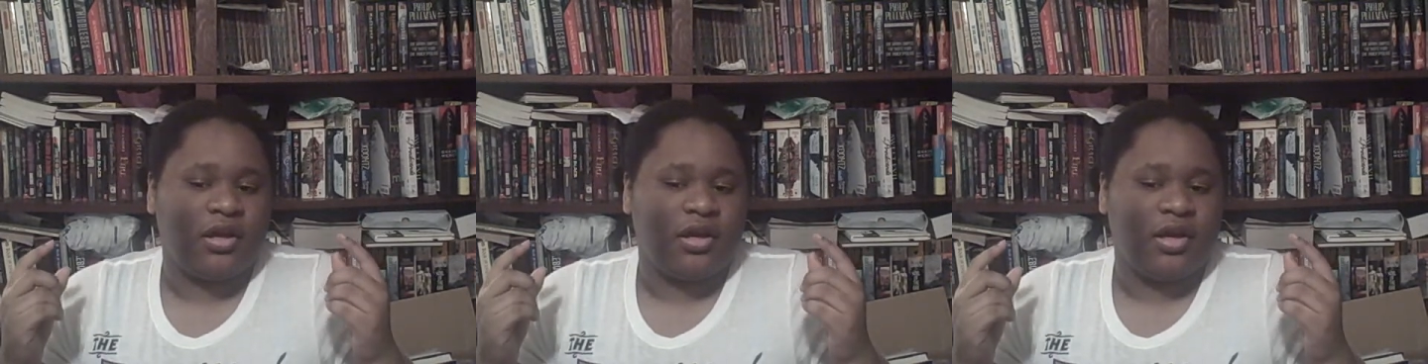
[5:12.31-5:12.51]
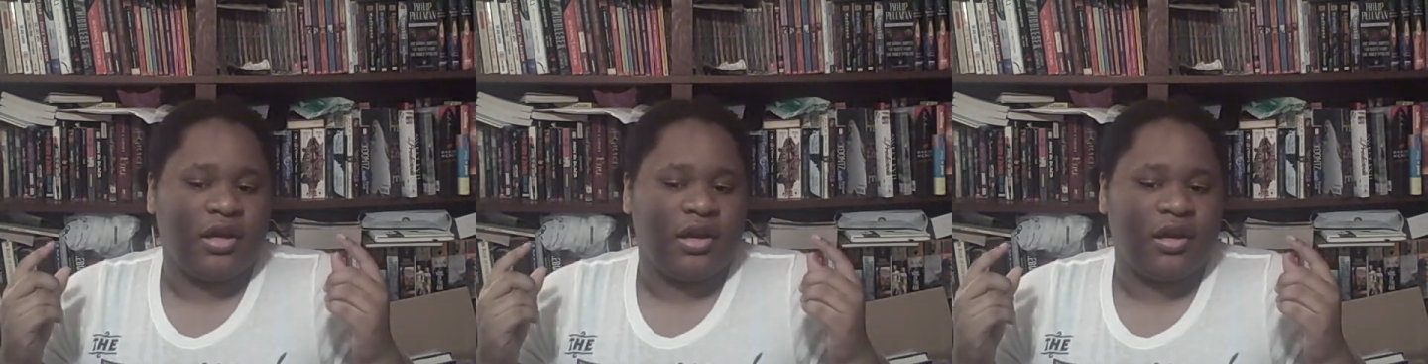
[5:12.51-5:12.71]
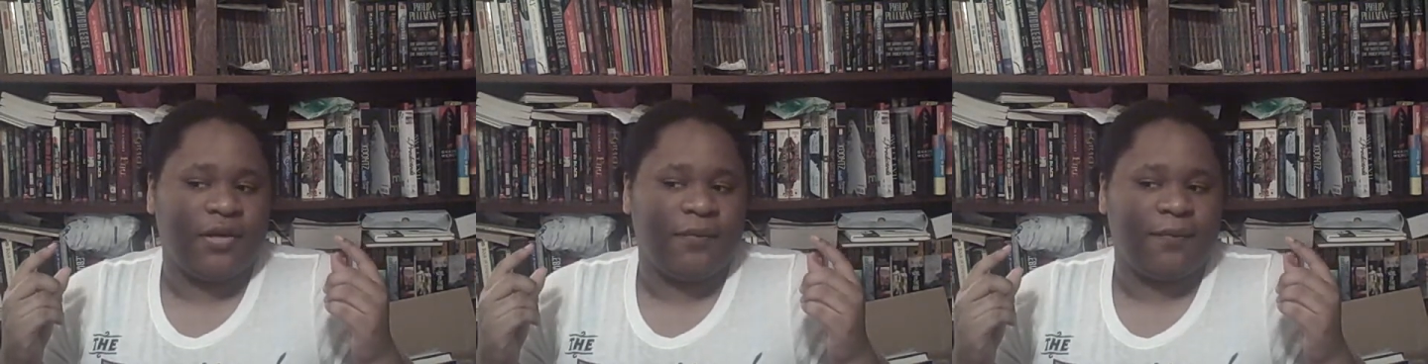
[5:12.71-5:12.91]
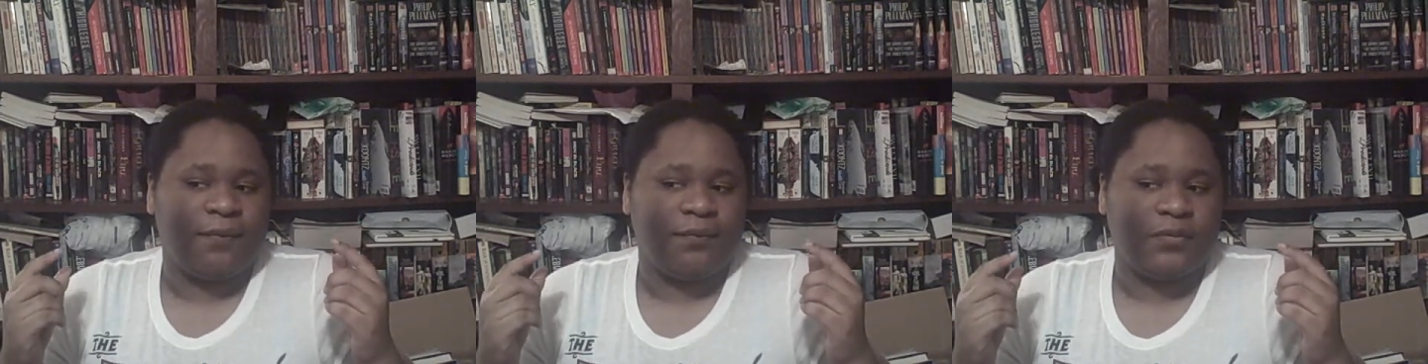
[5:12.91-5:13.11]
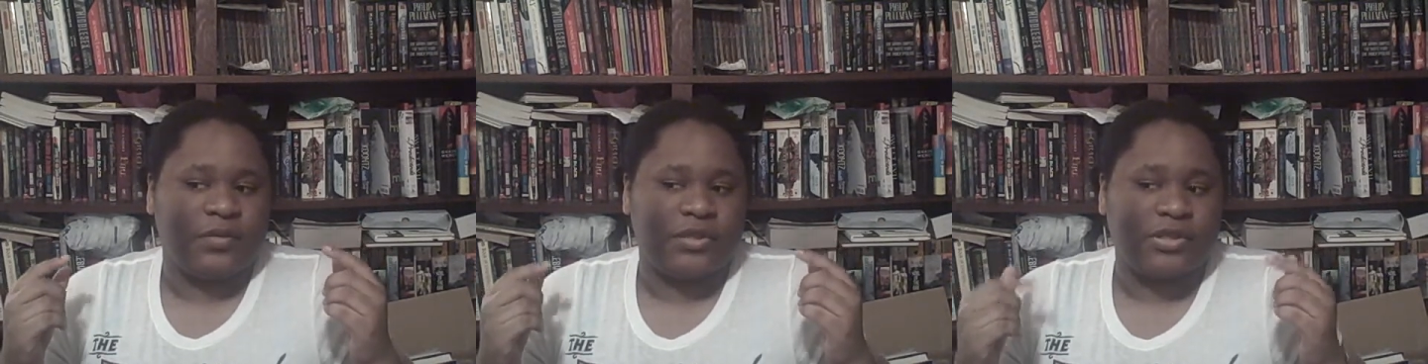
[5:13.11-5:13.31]
of
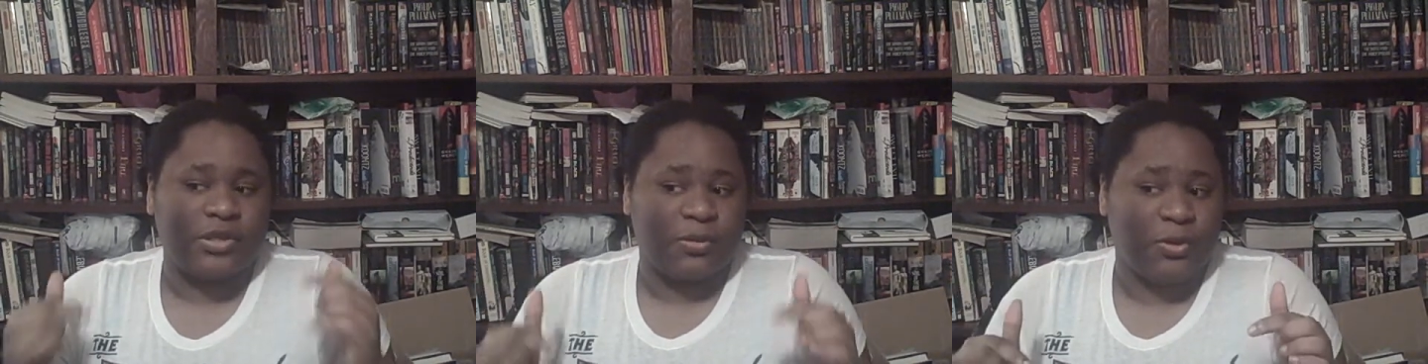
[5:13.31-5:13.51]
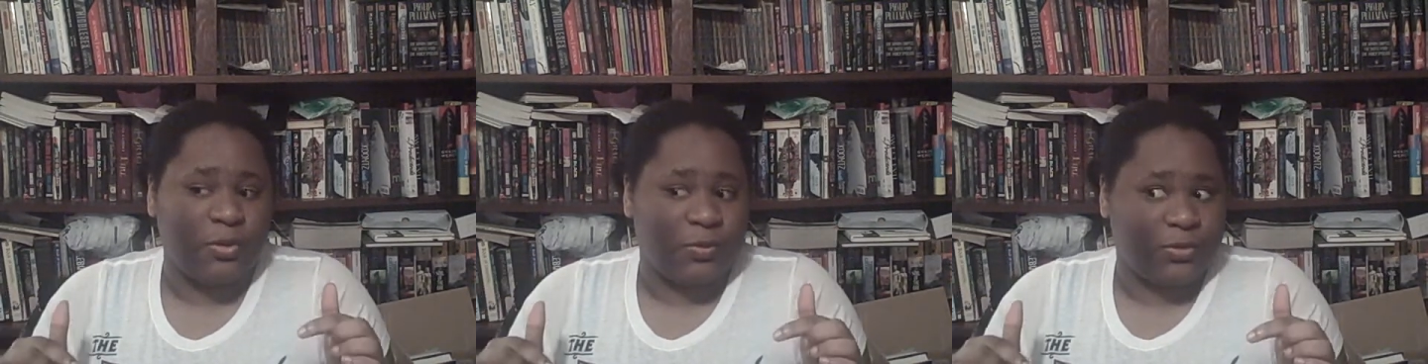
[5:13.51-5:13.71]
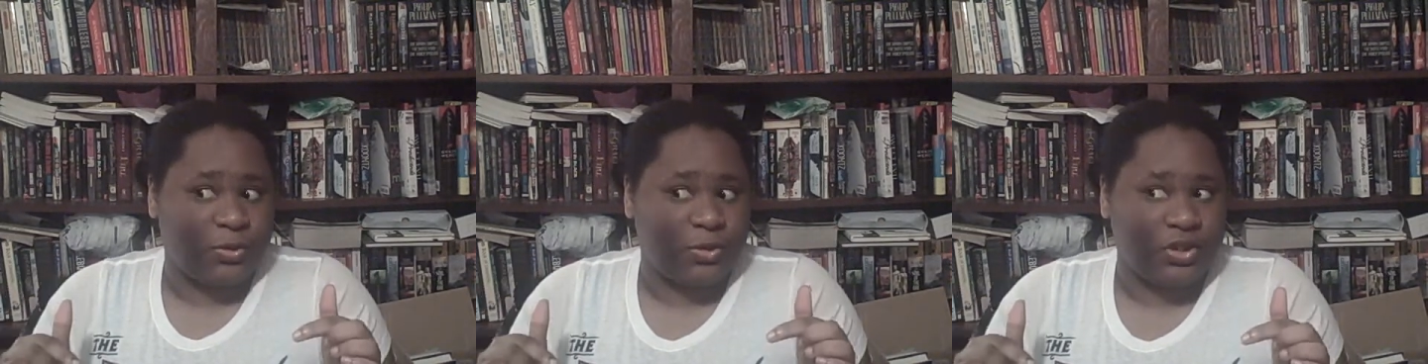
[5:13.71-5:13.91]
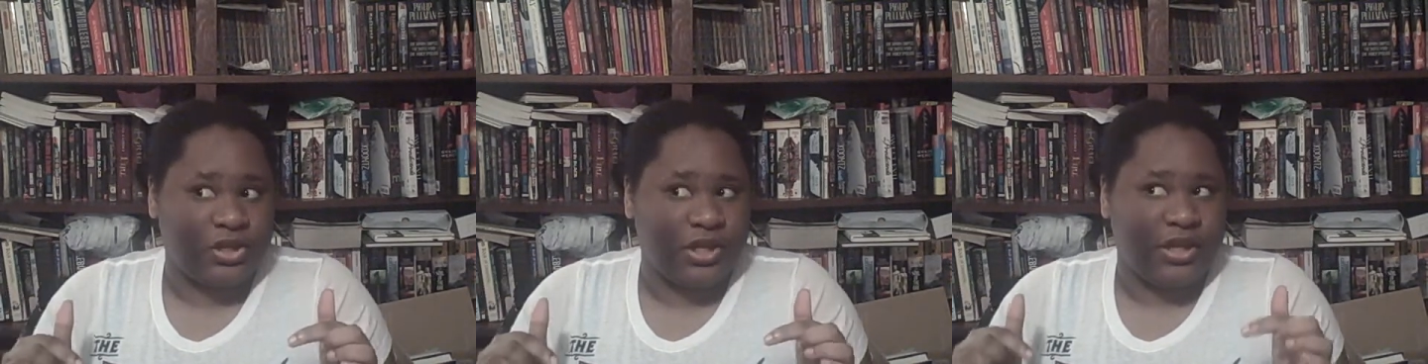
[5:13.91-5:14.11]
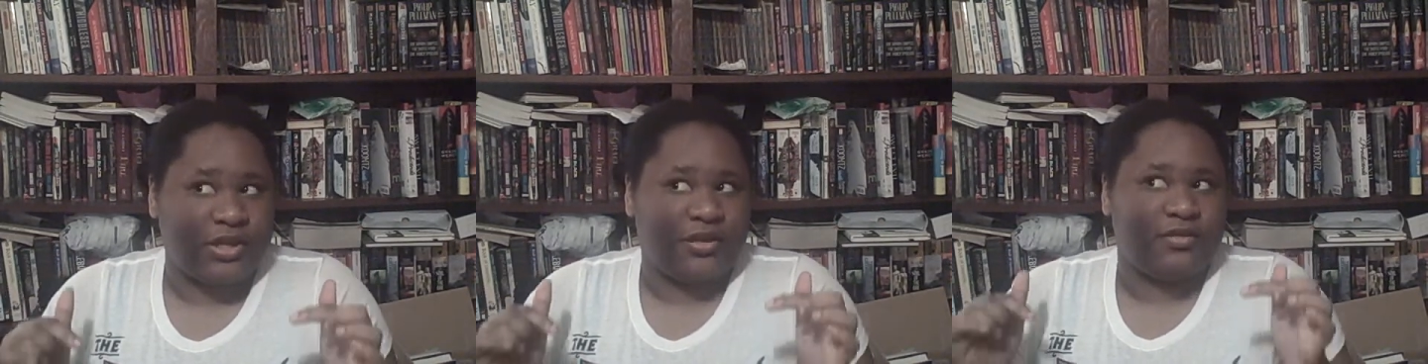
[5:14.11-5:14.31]
so more
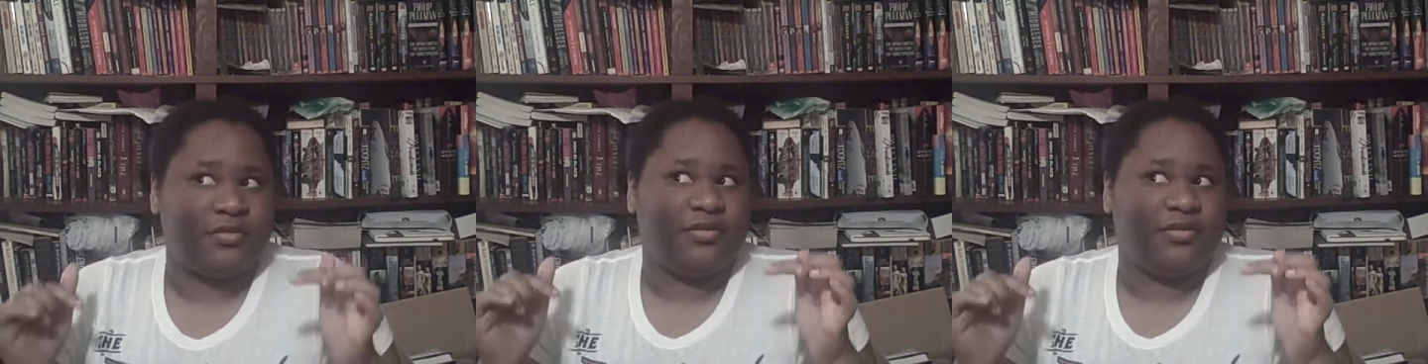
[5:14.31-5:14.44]
bullshit,